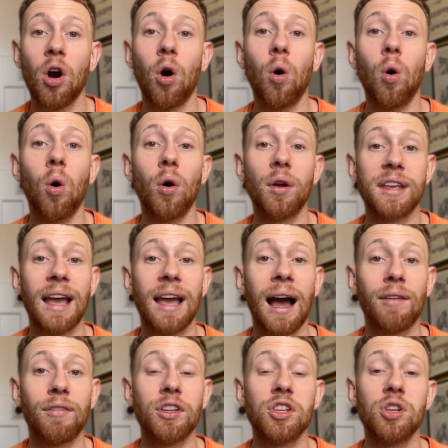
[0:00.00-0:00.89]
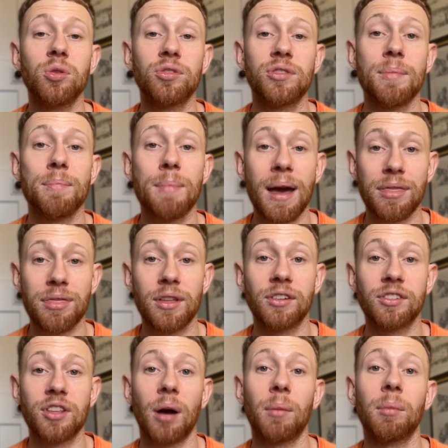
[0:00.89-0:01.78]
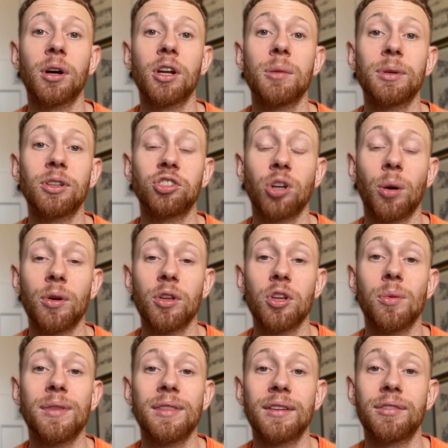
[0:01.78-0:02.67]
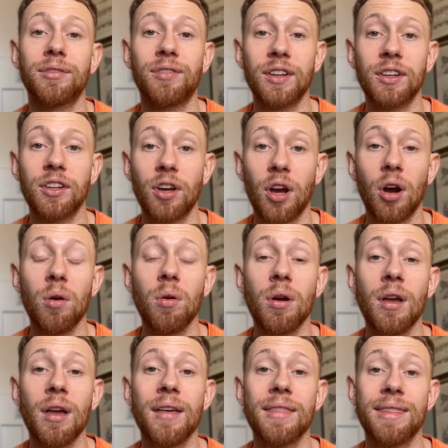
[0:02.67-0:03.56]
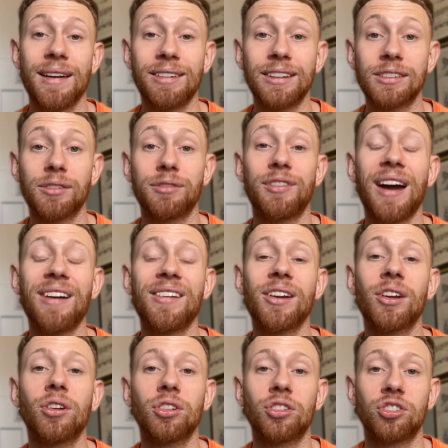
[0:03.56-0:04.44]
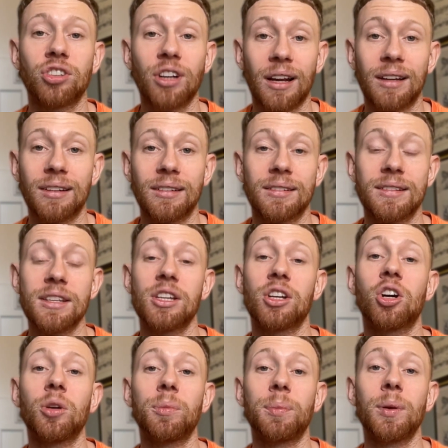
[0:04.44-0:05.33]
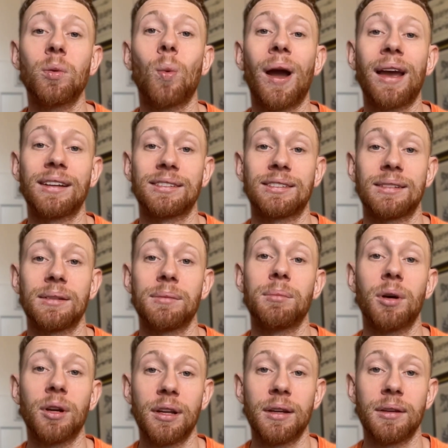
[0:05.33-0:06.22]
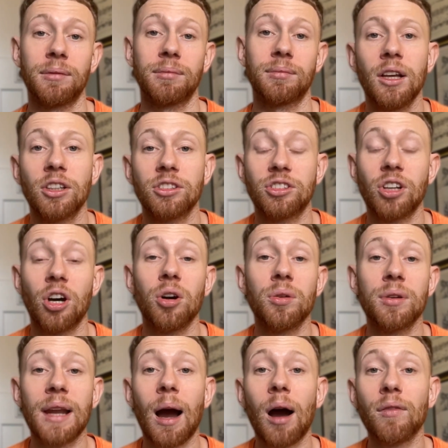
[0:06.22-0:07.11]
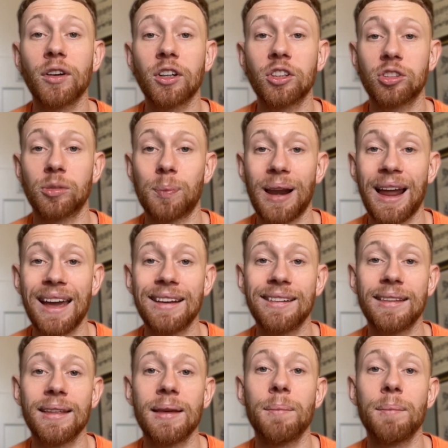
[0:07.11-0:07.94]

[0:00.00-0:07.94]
or you haven't used the methods that I'm going to be showing you in this video, there is a very good chance that you could be wasting money. So now I've explained the